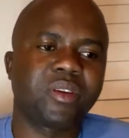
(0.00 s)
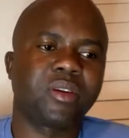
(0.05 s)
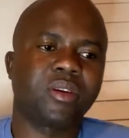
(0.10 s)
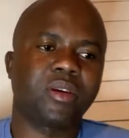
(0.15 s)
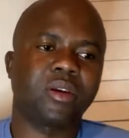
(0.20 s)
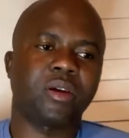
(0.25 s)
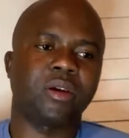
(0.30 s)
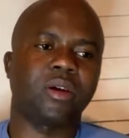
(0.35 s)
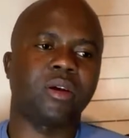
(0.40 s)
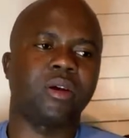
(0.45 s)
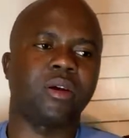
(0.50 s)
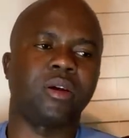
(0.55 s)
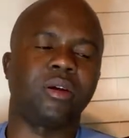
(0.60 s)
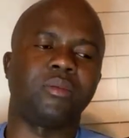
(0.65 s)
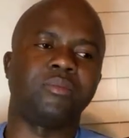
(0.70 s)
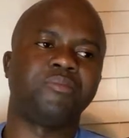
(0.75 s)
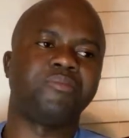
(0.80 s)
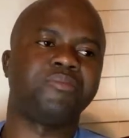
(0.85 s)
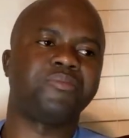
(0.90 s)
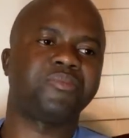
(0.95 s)
uh,
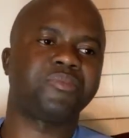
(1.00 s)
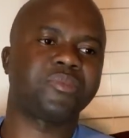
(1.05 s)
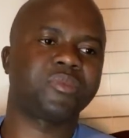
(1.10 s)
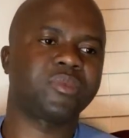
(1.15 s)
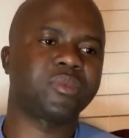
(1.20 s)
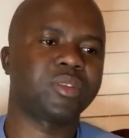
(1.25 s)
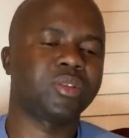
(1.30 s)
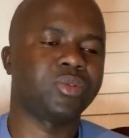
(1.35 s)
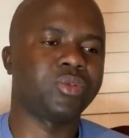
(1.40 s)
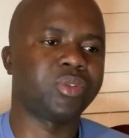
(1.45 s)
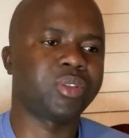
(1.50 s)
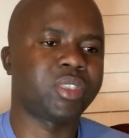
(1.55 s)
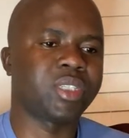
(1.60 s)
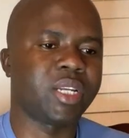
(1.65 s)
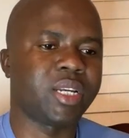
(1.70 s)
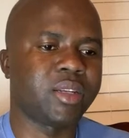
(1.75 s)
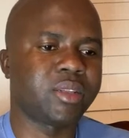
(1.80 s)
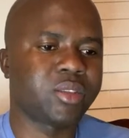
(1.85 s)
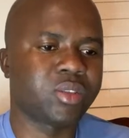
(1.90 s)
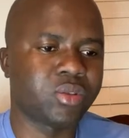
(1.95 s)
to
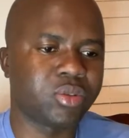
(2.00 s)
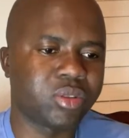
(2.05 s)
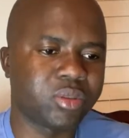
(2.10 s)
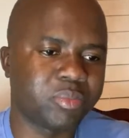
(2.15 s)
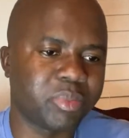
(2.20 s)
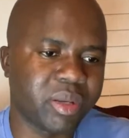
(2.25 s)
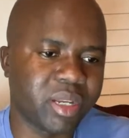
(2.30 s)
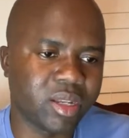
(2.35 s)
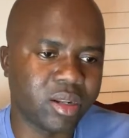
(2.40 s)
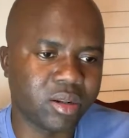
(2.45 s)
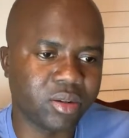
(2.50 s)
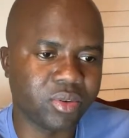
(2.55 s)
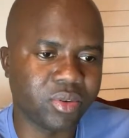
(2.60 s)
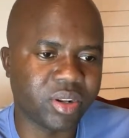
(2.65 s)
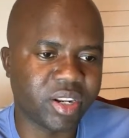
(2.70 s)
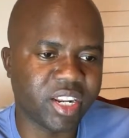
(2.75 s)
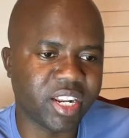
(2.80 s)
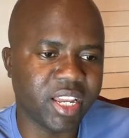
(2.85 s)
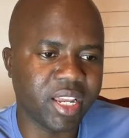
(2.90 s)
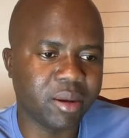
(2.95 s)
spell your
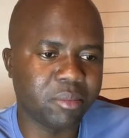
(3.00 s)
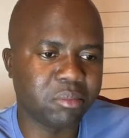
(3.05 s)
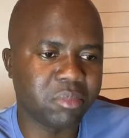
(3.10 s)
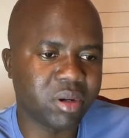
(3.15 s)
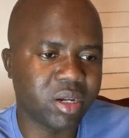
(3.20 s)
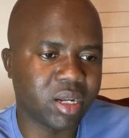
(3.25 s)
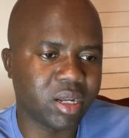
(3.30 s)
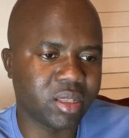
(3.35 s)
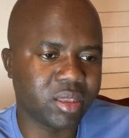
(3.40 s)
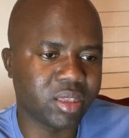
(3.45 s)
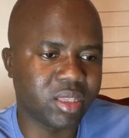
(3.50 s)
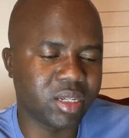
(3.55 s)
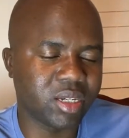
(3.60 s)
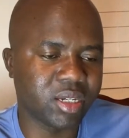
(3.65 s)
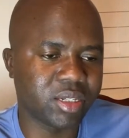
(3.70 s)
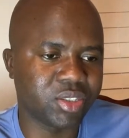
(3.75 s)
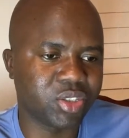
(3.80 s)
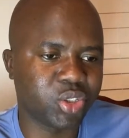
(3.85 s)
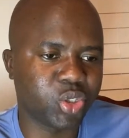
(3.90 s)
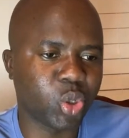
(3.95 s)
name.
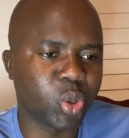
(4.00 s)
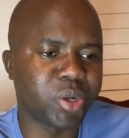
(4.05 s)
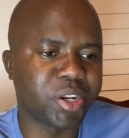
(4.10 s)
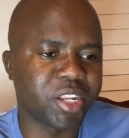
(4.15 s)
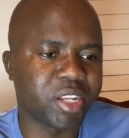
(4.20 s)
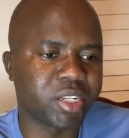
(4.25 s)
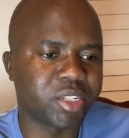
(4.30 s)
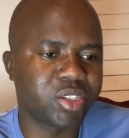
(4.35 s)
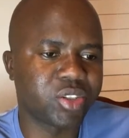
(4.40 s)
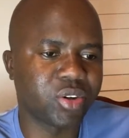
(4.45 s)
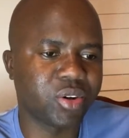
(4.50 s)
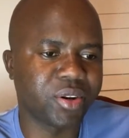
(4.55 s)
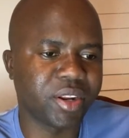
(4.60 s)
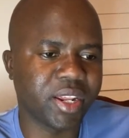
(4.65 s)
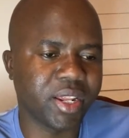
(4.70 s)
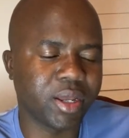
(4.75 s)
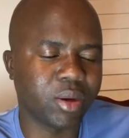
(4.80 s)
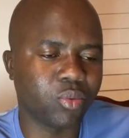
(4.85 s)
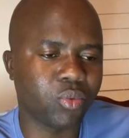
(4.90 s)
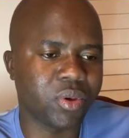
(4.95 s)
There's Tony
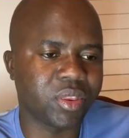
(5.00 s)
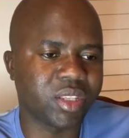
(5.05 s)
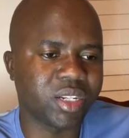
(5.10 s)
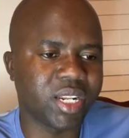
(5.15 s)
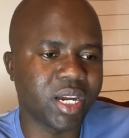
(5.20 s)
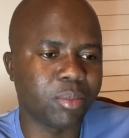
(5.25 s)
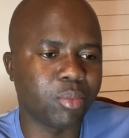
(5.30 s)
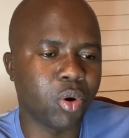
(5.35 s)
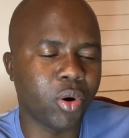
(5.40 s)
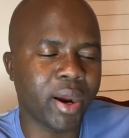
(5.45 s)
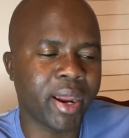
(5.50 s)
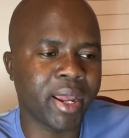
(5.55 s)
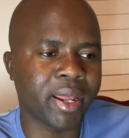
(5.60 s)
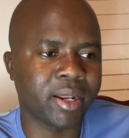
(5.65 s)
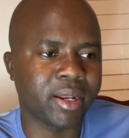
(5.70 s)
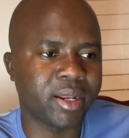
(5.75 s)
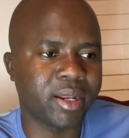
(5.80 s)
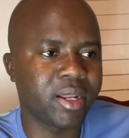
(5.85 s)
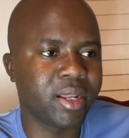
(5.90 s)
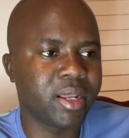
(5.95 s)
with double
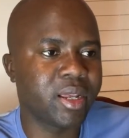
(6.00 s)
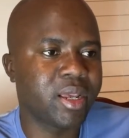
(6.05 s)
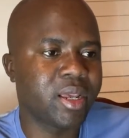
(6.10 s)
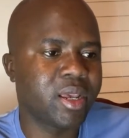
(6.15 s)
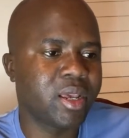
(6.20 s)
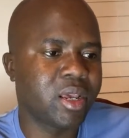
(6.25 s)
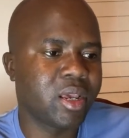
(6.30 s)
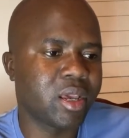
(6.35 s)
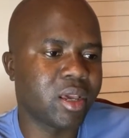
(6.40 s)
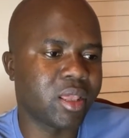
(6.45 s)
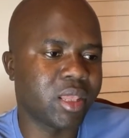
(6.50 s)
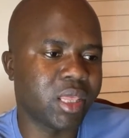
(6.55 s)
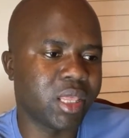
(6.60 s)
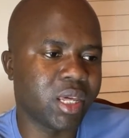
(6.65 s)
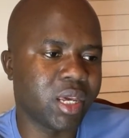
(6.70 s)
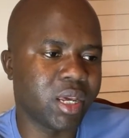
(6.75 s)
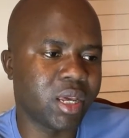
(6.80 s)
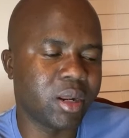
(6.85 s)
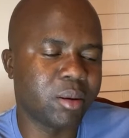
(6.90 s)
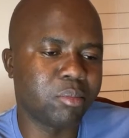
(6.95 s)
N, and
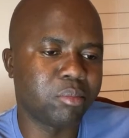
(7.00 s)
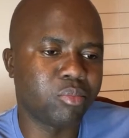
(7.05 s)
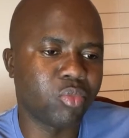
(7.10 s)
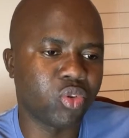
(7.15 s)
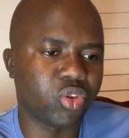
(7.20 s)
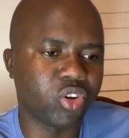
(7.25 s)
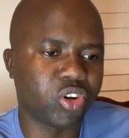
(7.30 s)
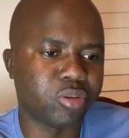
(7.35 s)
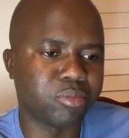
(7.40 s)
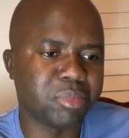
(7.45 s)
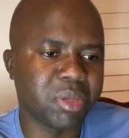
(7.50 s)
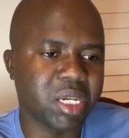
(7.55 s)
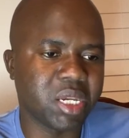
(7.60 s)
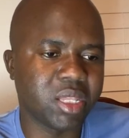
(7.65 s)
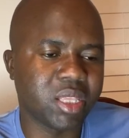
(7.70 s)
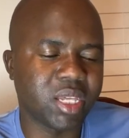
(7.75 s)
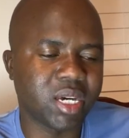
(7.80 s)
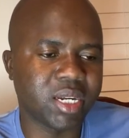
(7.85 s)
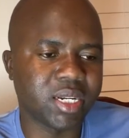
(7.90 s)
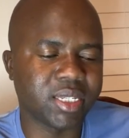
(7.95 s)
then Mudomi,
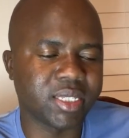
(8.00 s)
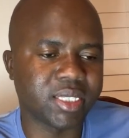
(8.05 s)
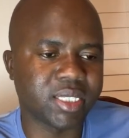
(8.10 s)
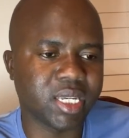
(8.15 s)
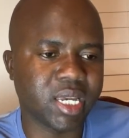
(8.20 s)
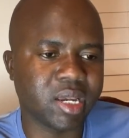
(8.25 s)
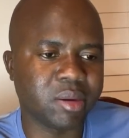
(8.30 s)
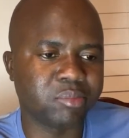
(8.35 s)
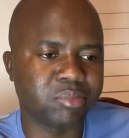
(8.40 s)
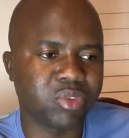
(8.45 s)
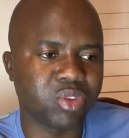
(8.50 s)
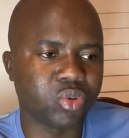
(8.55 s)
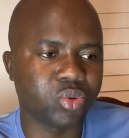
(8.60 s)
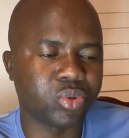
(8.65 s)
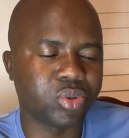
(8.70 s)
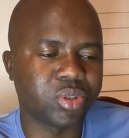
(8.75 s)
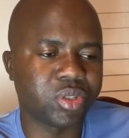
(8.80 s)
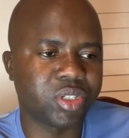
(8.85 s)
that is Muthomi.